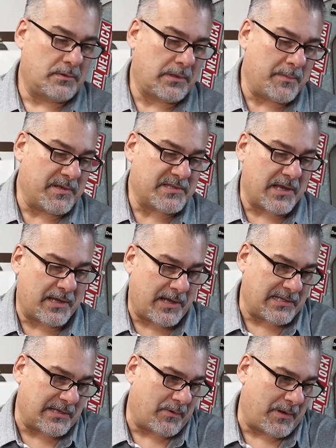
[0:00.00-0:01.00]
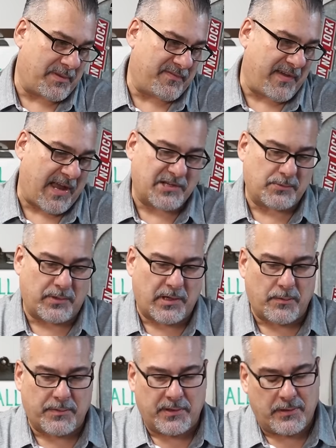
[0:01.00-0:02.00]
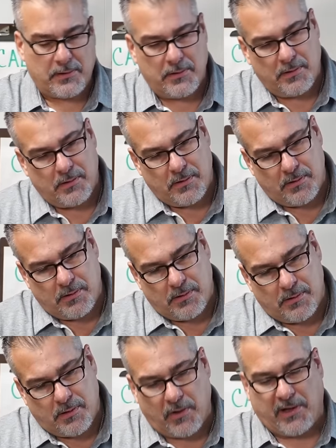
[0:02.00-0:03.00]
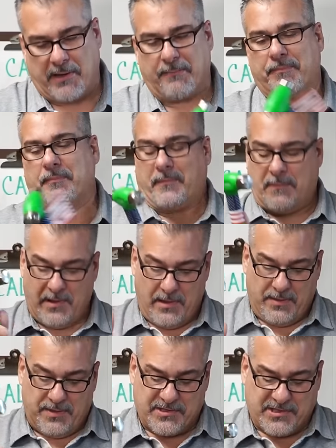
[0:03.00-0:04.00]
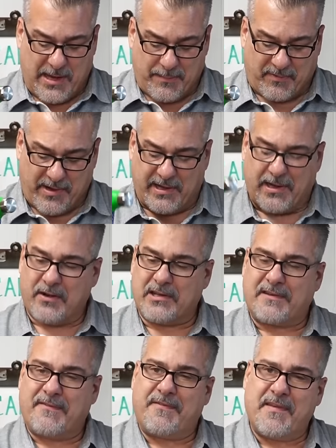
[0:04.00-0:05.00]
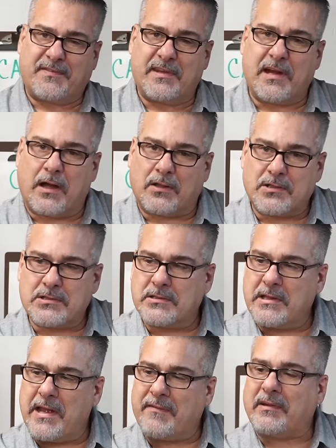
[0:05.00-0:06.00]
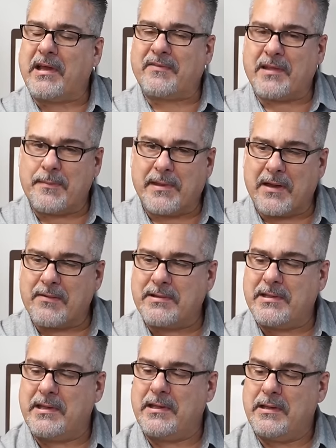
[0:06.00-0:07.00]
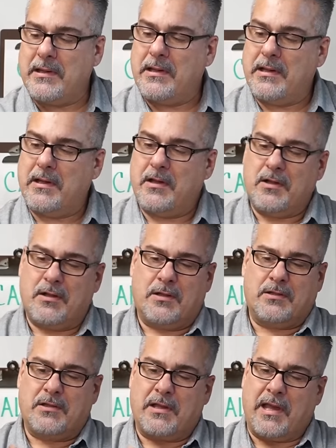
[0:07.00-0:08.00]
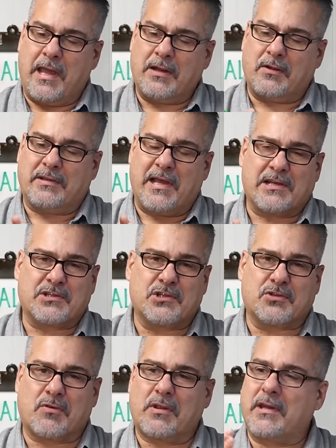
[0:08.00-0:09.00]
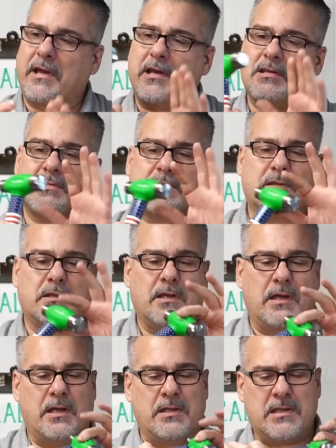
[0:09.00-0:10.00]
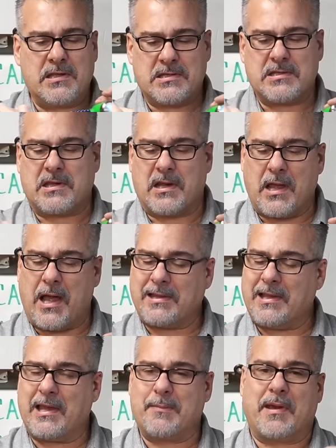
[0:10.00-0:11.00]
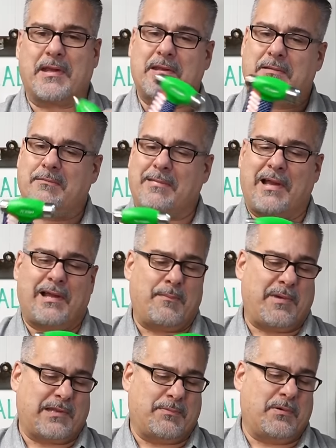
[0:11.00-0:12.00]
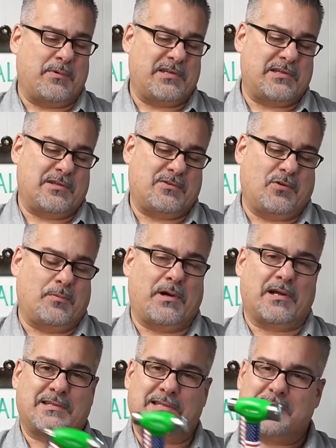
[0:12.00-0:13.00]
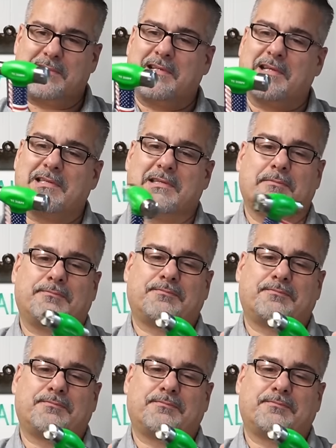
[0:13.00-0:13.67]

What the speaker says: Give me a second, guys. I want to be factual here with you. Okay. This hammer right here is $50. They have a lifetime guarantee. The handle texture is really nice. And this is I'll tell you, man, I might have to put one of these in the toolbox. This is nice.